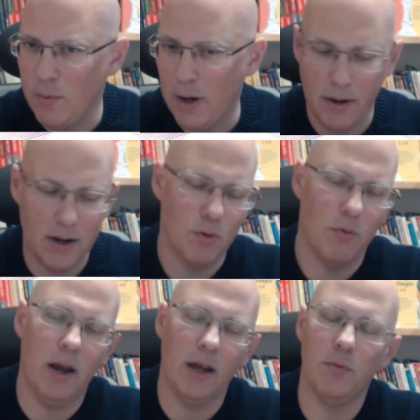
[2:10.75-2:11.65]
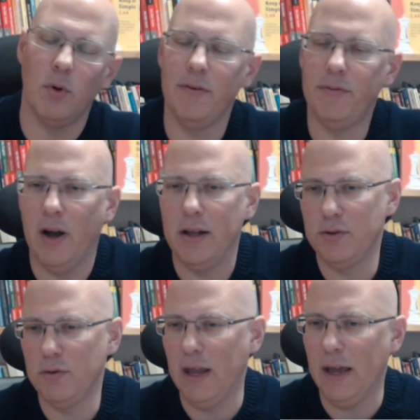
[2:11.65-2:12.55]
where Caruana qualified
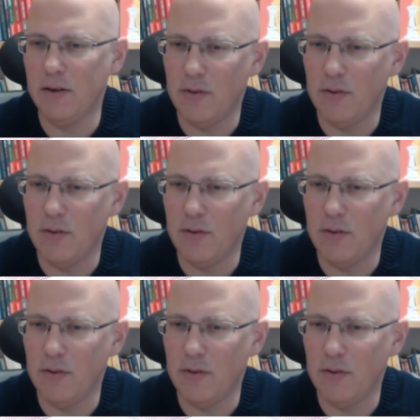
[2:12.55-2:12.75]
to get